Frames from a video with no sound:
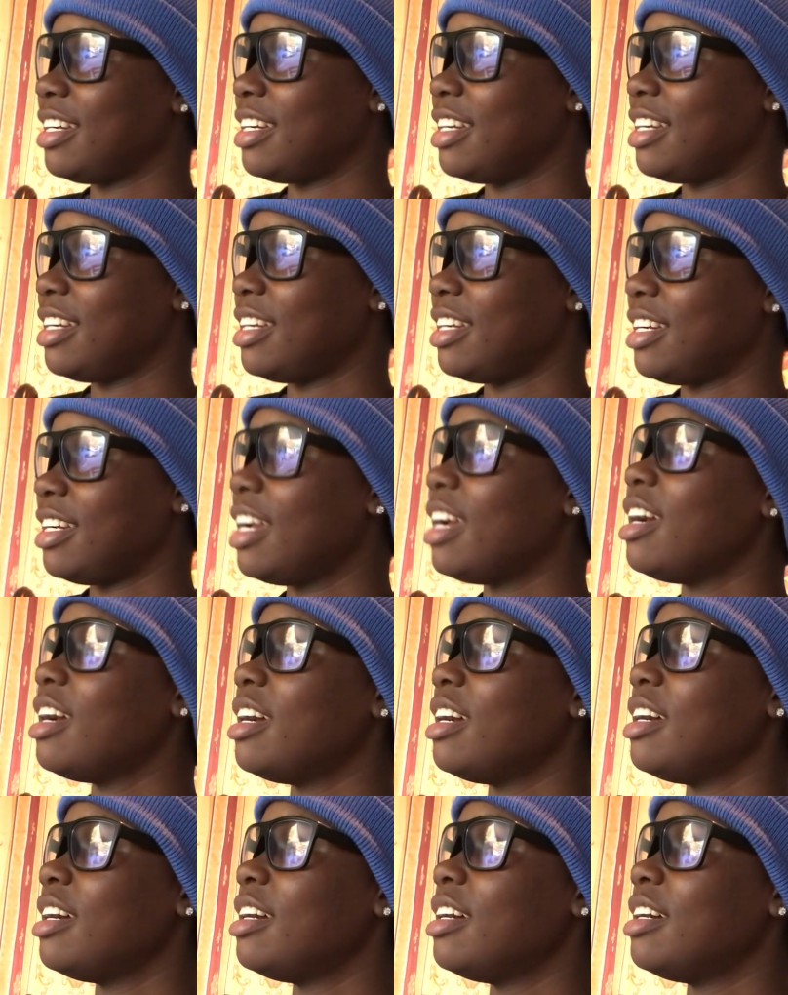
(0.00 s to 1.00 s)

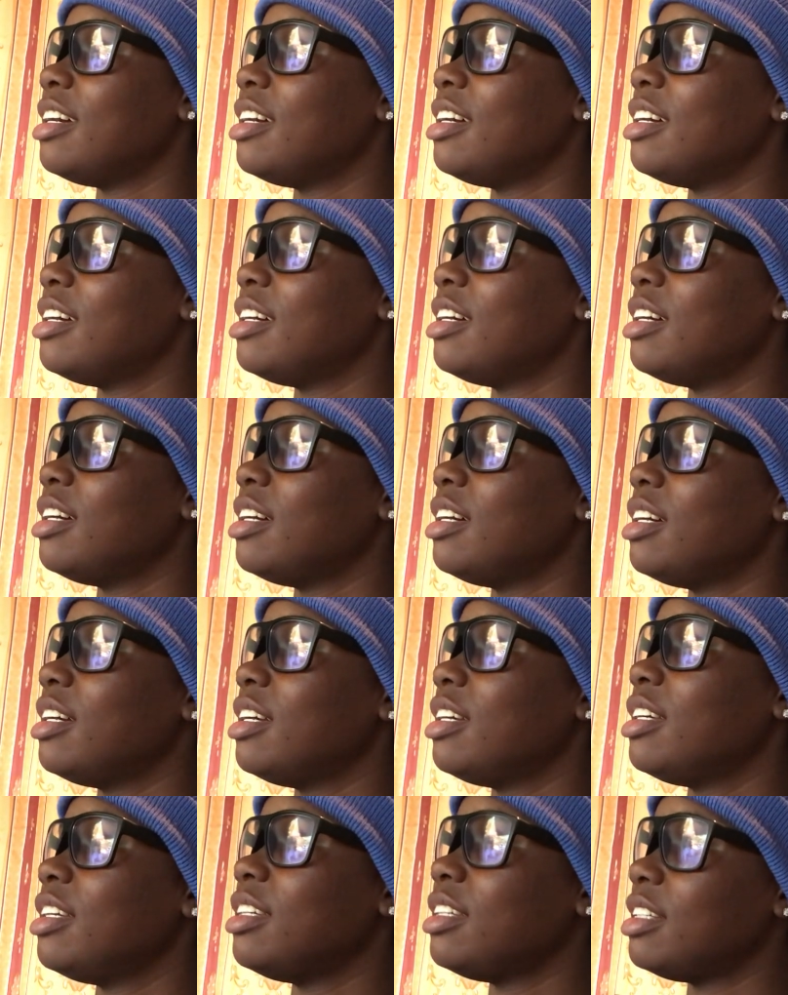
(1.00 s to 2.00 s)

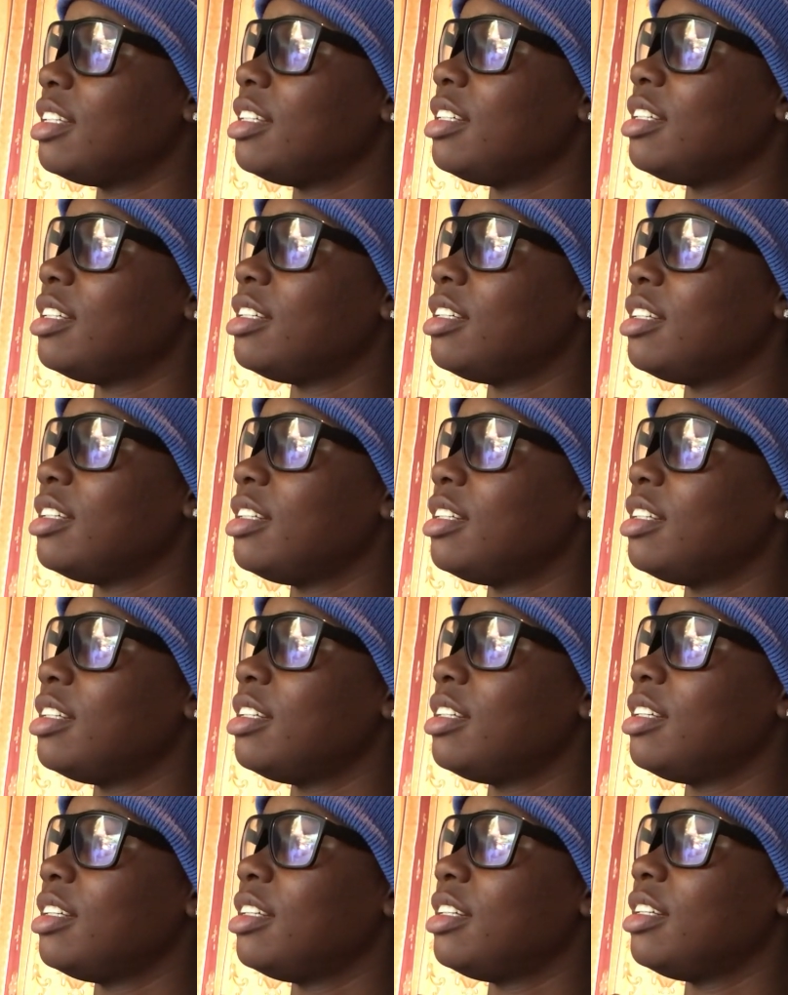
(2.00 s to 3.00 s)

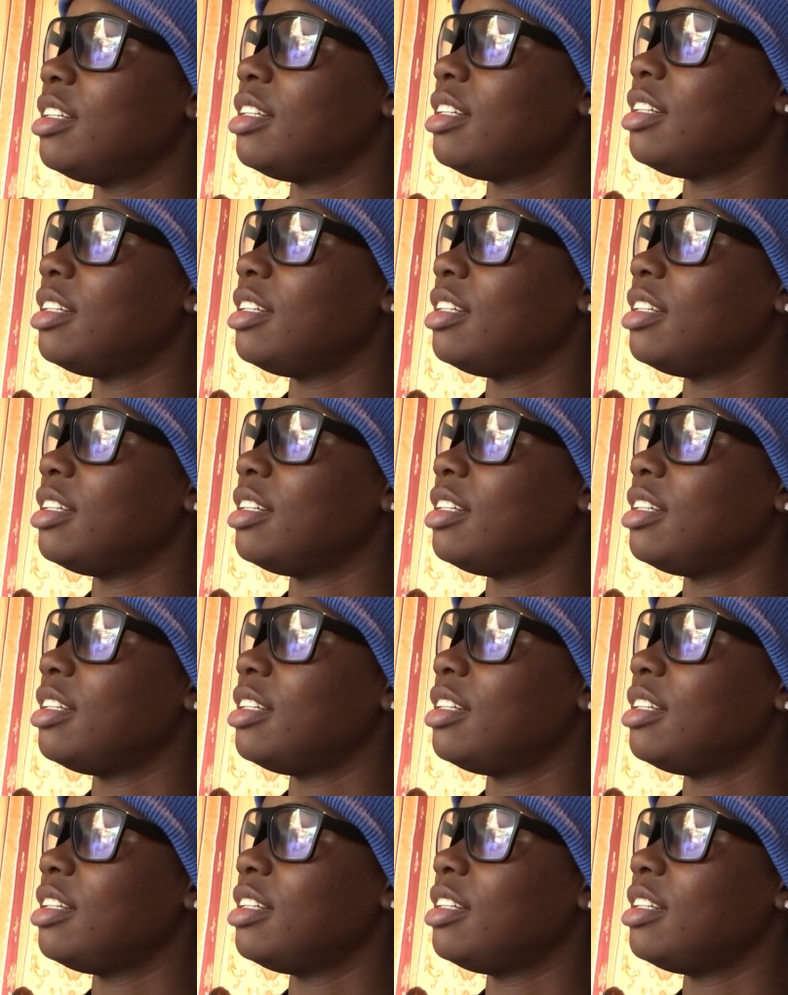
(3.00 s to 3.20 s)
Nothing is said.